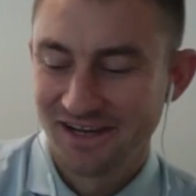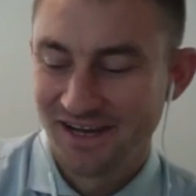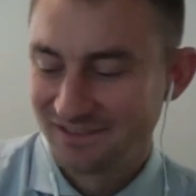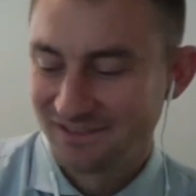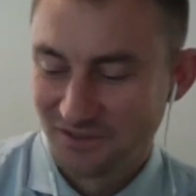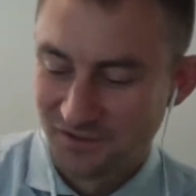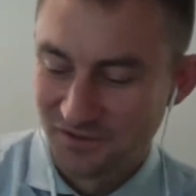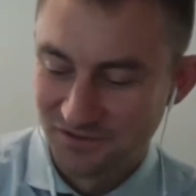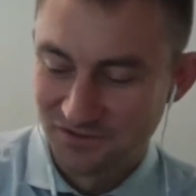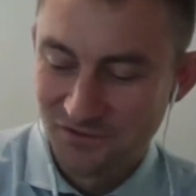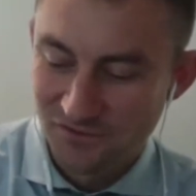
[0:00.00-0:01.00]
So
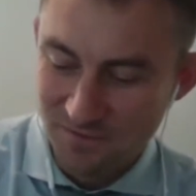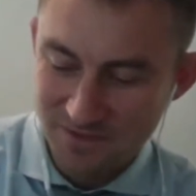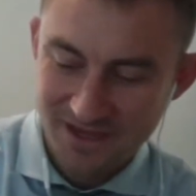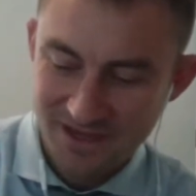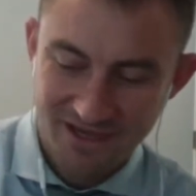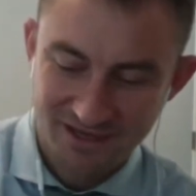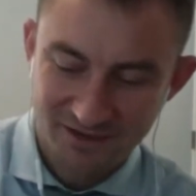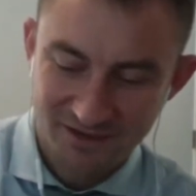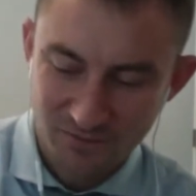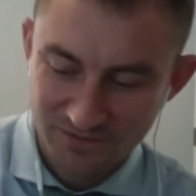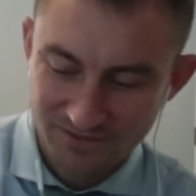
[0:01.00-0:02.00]
for me, I had
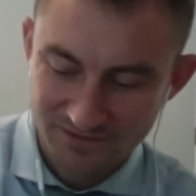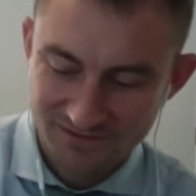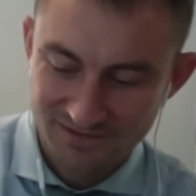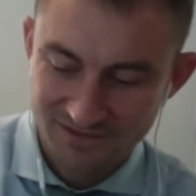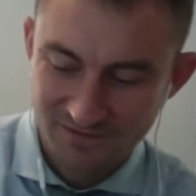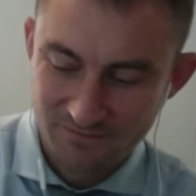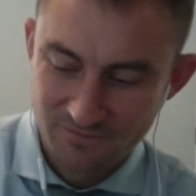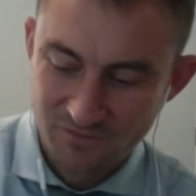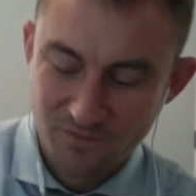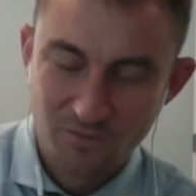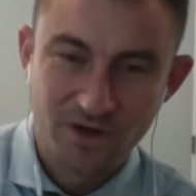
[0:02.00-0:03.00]
always,
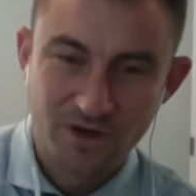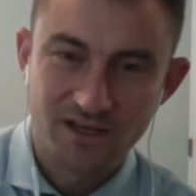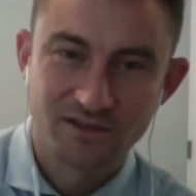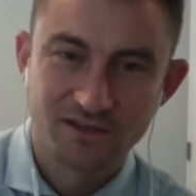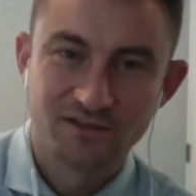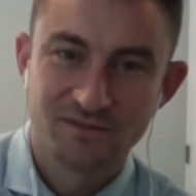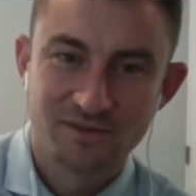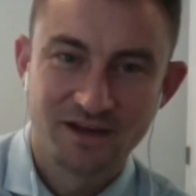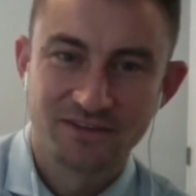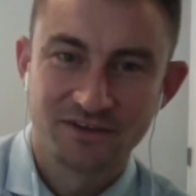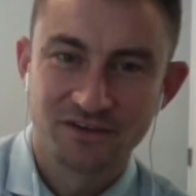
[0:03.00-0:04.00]
from what I knew
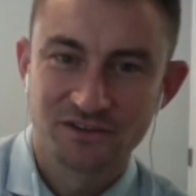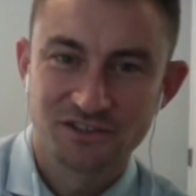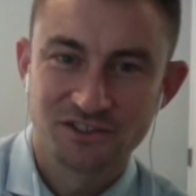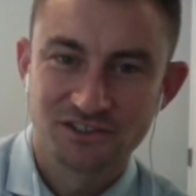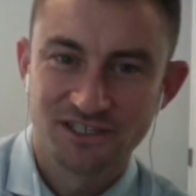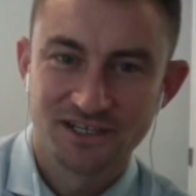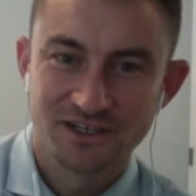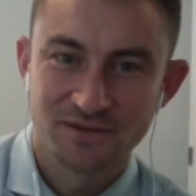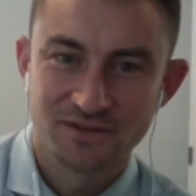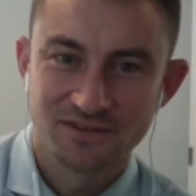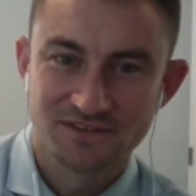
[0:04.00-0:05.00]
about the early church, I'd
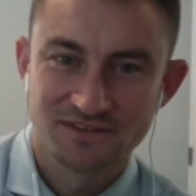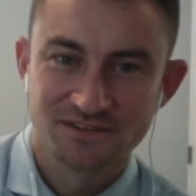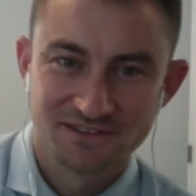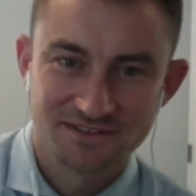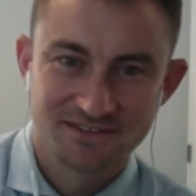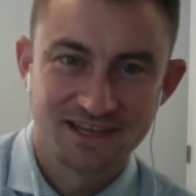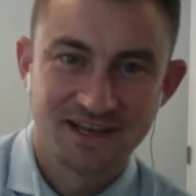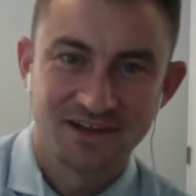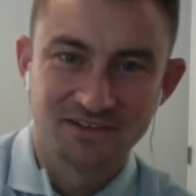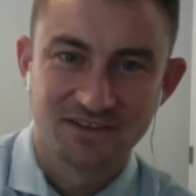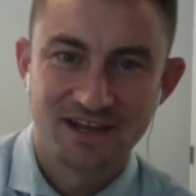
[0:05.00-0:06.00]
always just
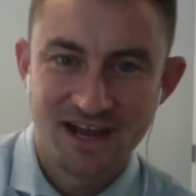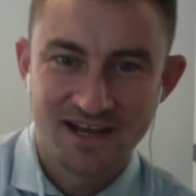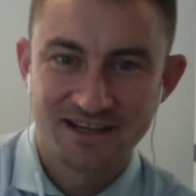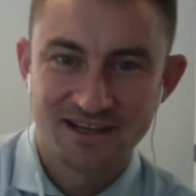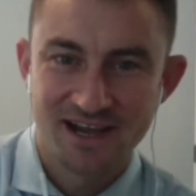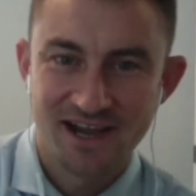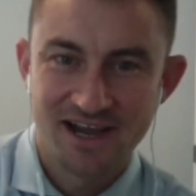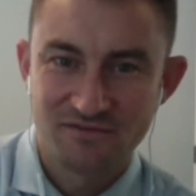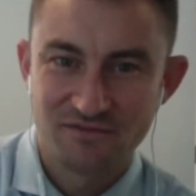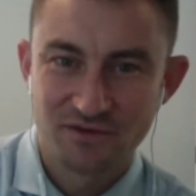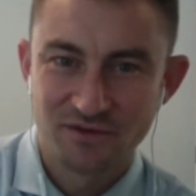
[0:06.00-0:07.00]
held a high
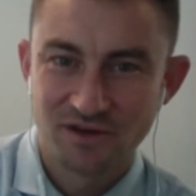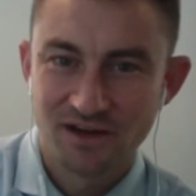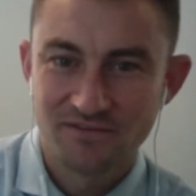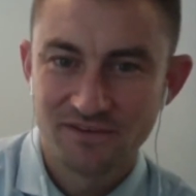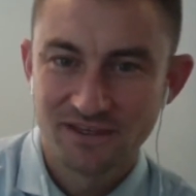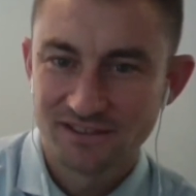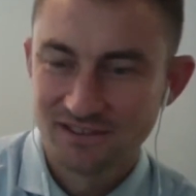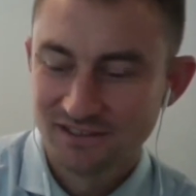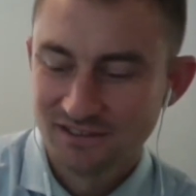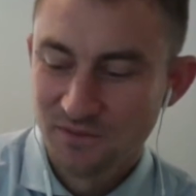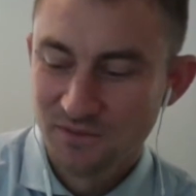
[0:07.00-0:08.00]
view of it
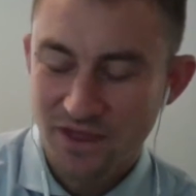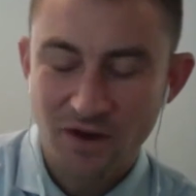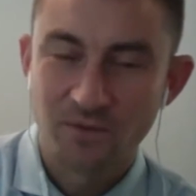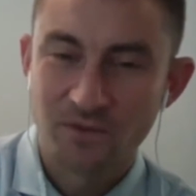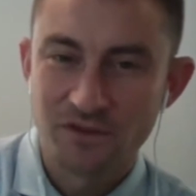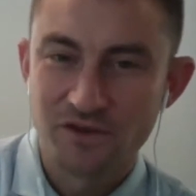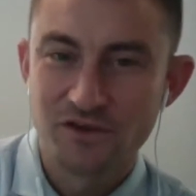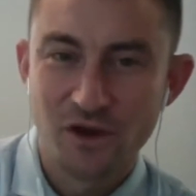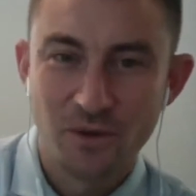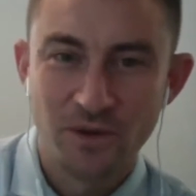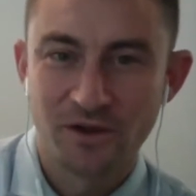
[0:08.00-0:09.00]
without really
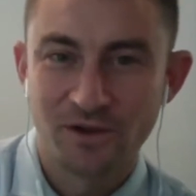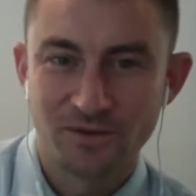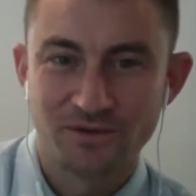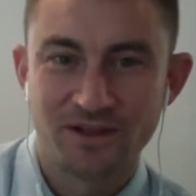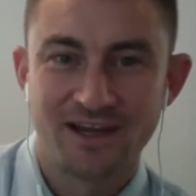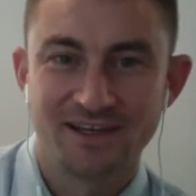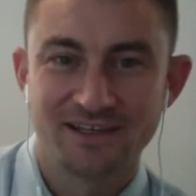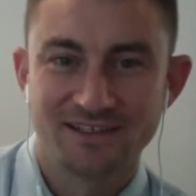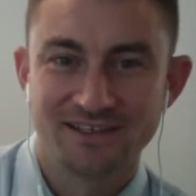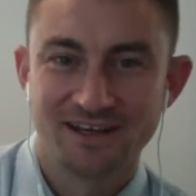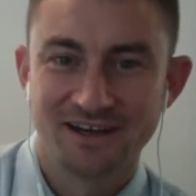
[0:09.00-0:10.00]
knowing a whole lot.
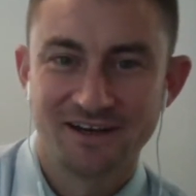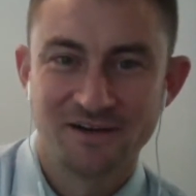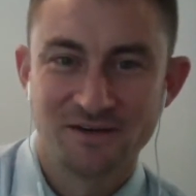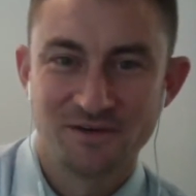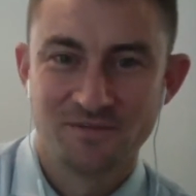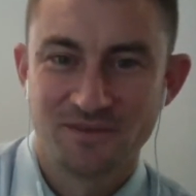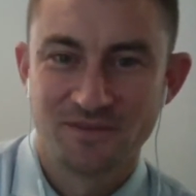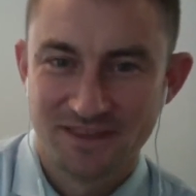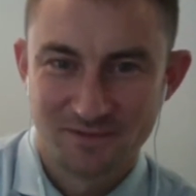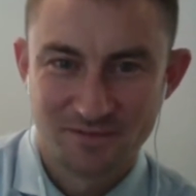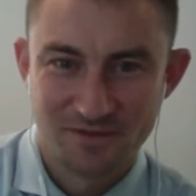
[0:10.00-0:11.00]
I
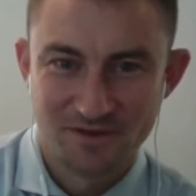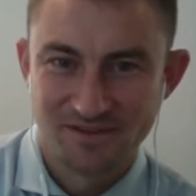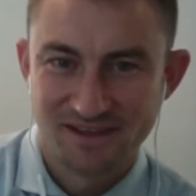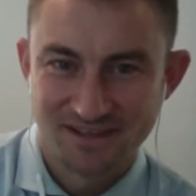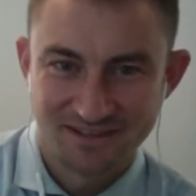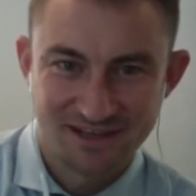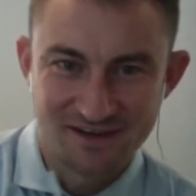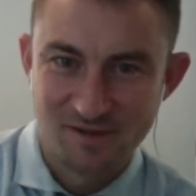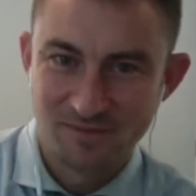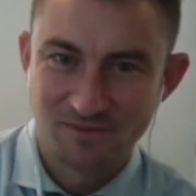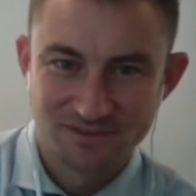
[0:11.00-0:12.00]
think, you know, like a lot
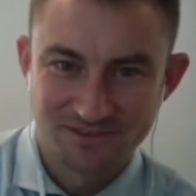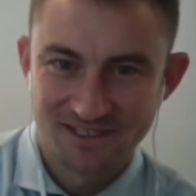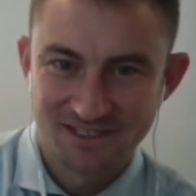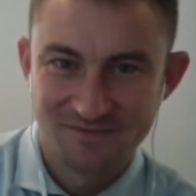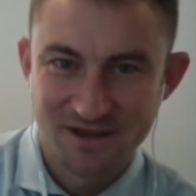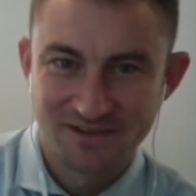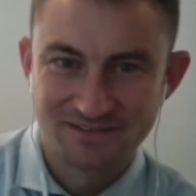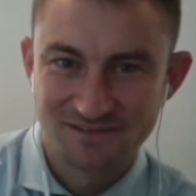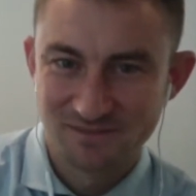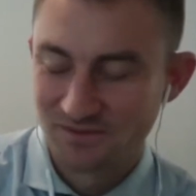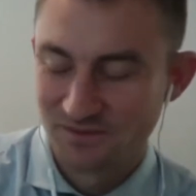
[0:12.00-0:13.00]
of people, just kind of
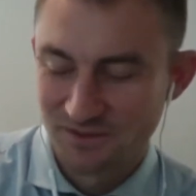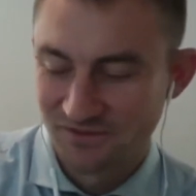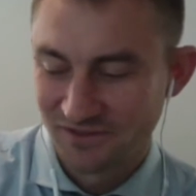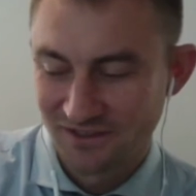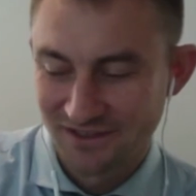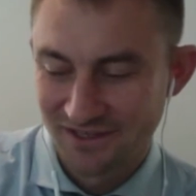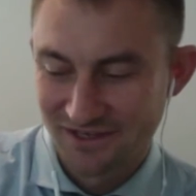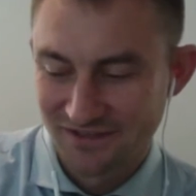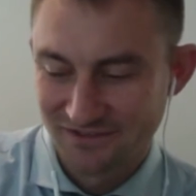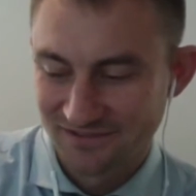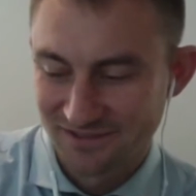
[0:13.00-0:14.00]
bouncing between different, you
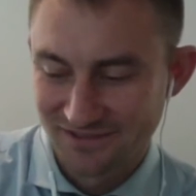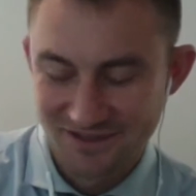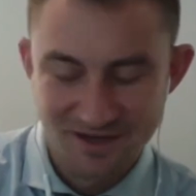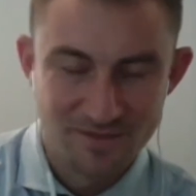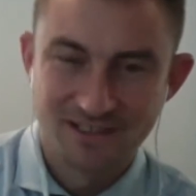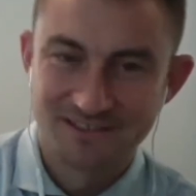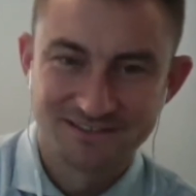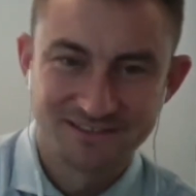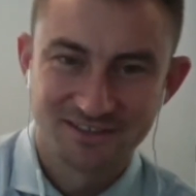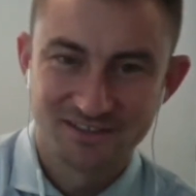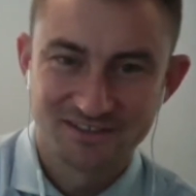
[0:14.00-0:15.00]
know,
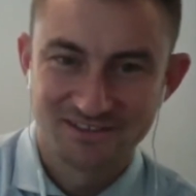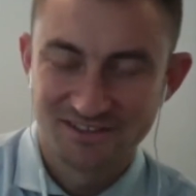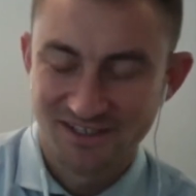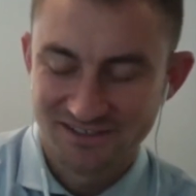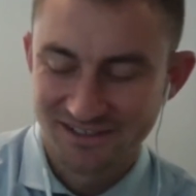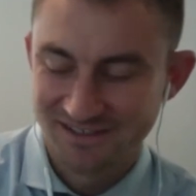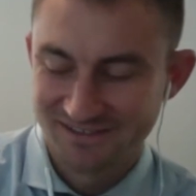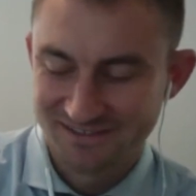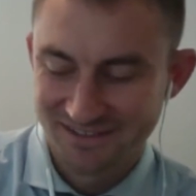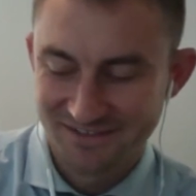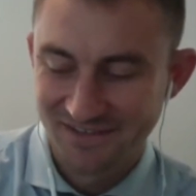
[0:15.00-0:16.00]
denominations, ecclesial contexts
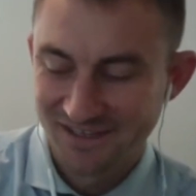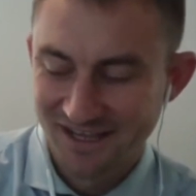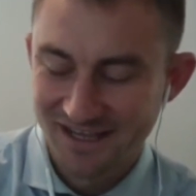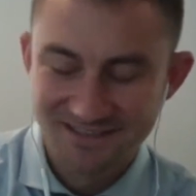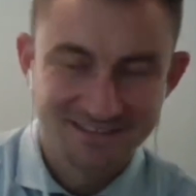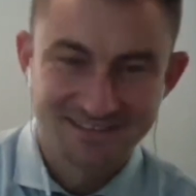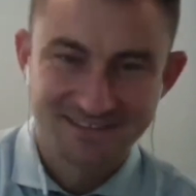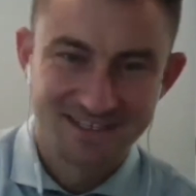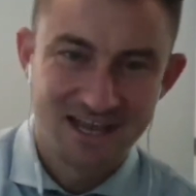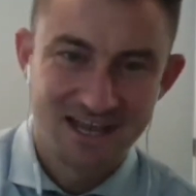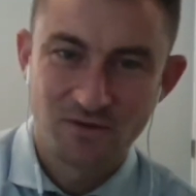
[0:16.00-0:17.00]
and stuff. I just
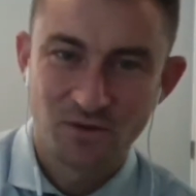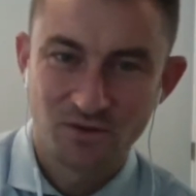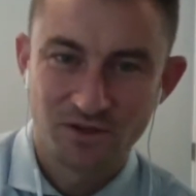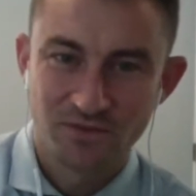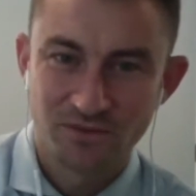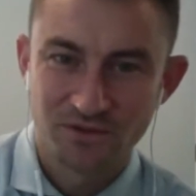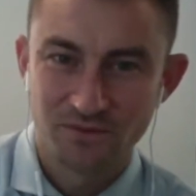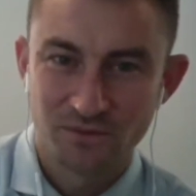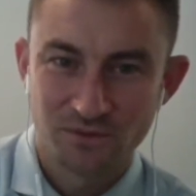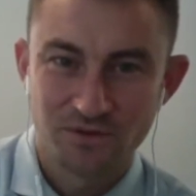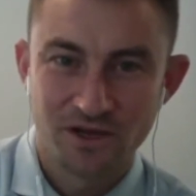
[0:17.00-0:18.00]
didn't have a whole lot of
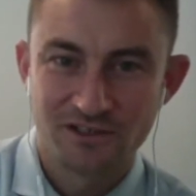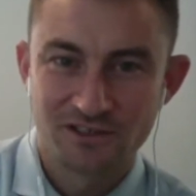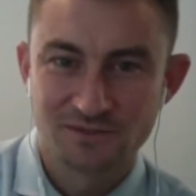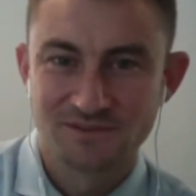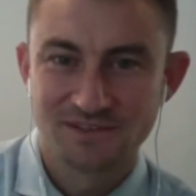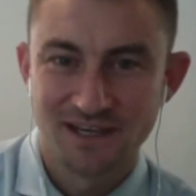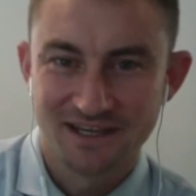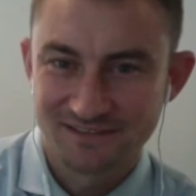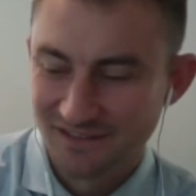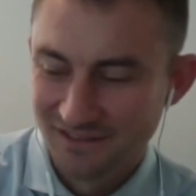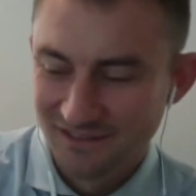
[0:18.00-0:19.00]
real knowledge
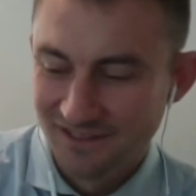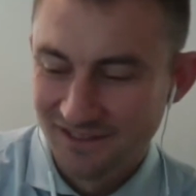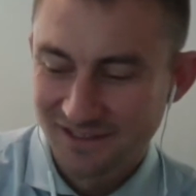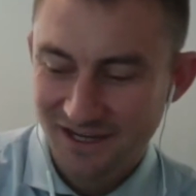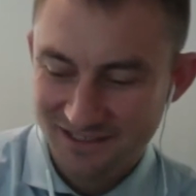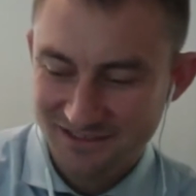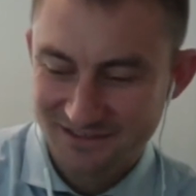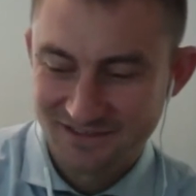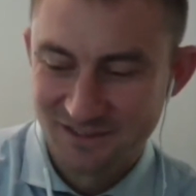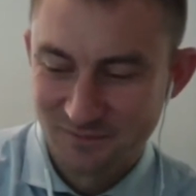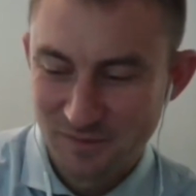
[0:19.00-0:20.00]
besides, gosh,
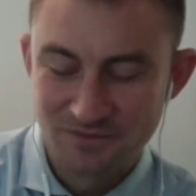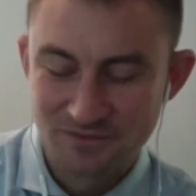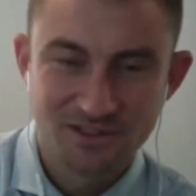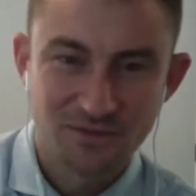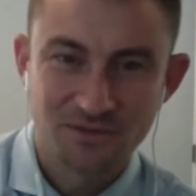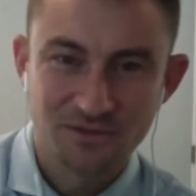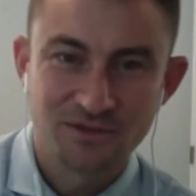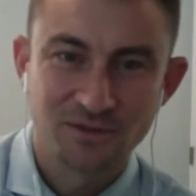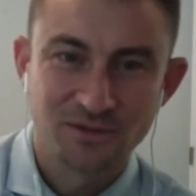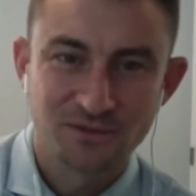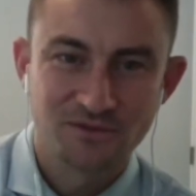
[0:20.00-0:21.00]
these people sound really
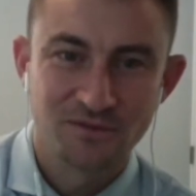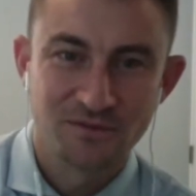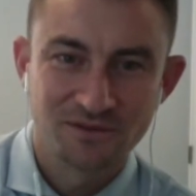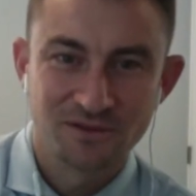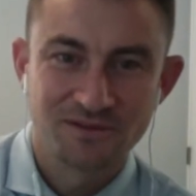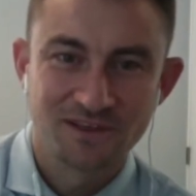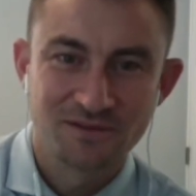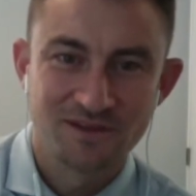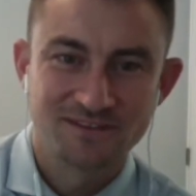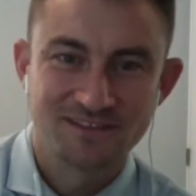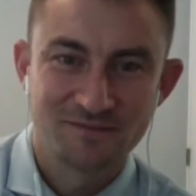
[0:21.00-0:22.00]
cool from the little
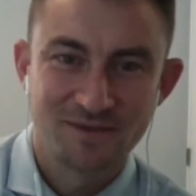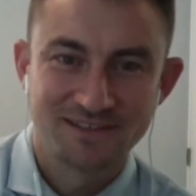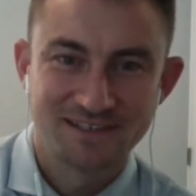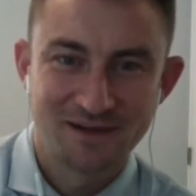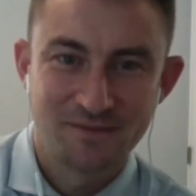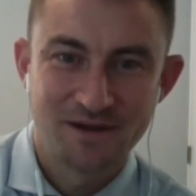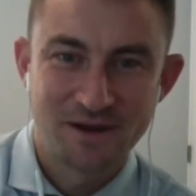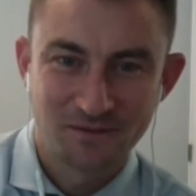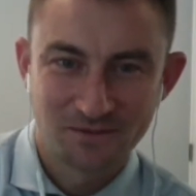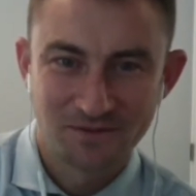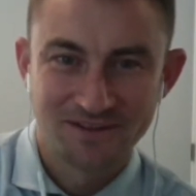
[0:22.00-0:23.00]
tidbits I've picked up, and I
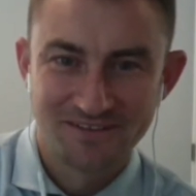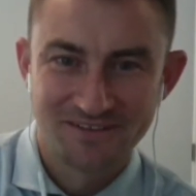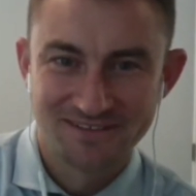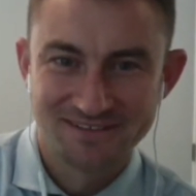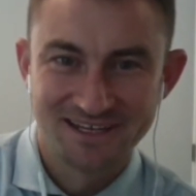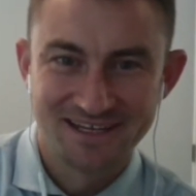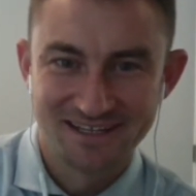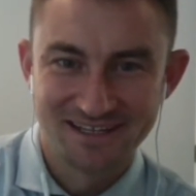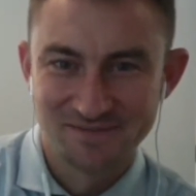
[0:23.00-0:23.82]
would really love to study them